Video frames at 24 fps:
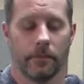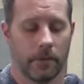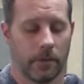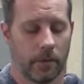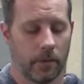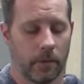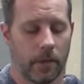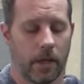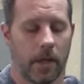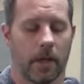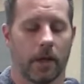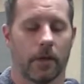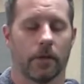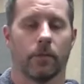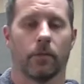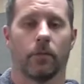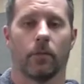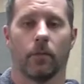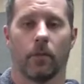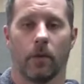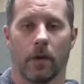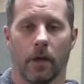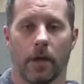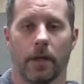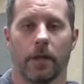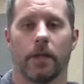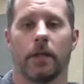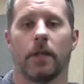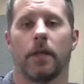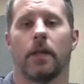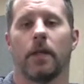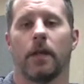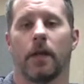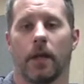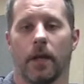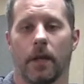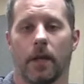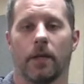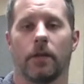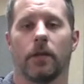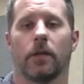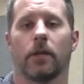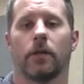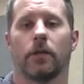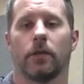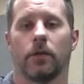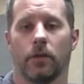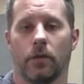So again, it's 1E and
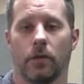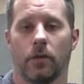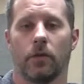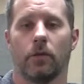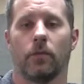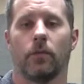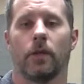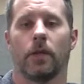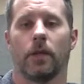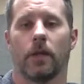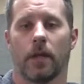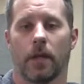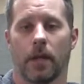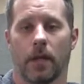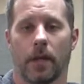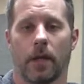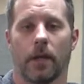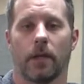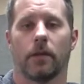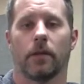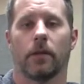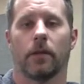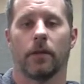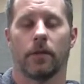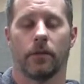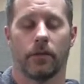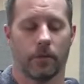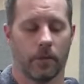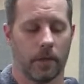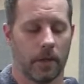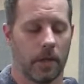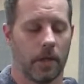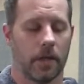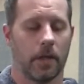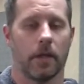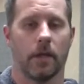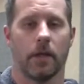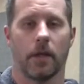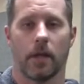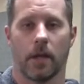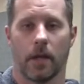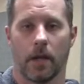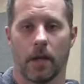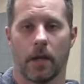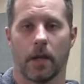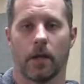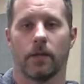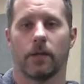a 2E and a 3E
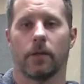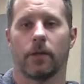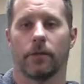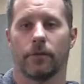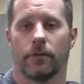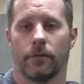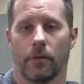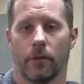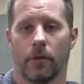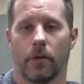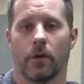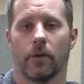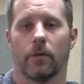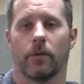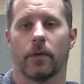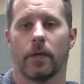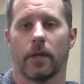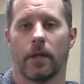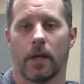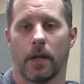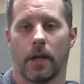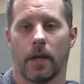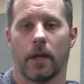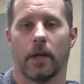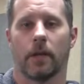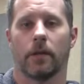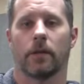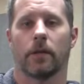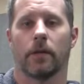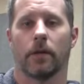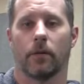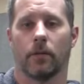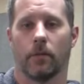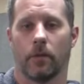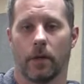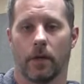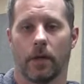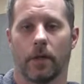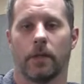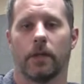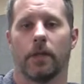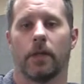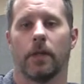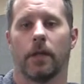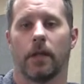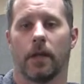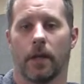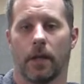and a 4E and a
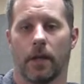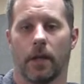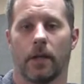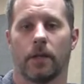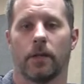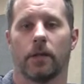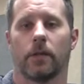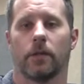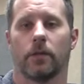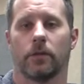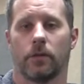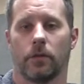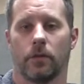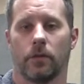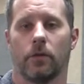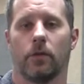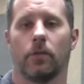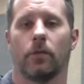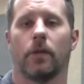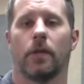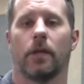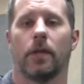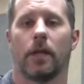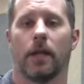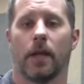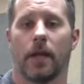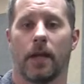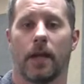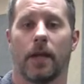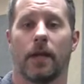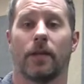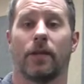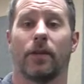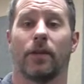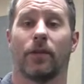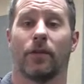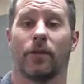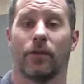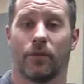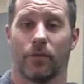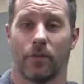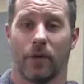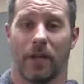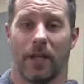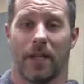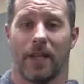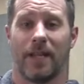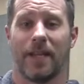1E and a 2E and a
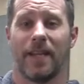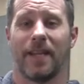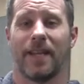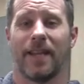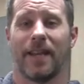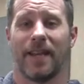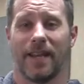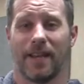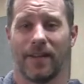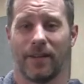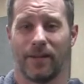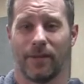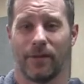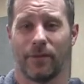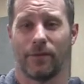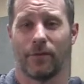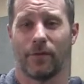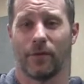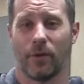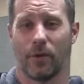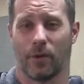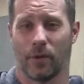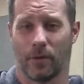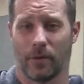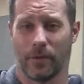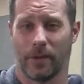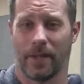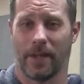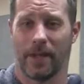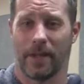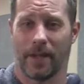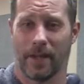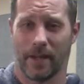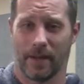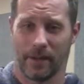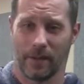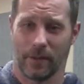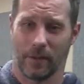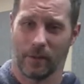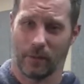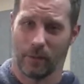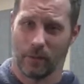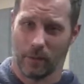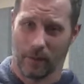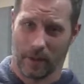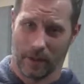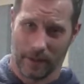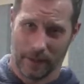3E and a 4E and
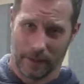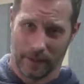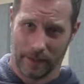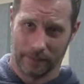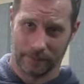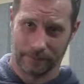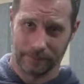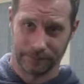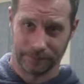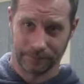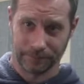a 1.